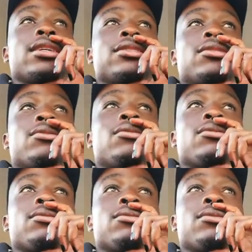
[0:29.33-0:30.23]

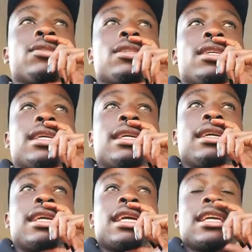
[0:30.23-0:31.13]
So,
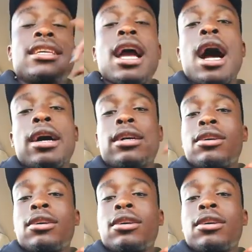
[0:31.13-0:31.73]
yeah.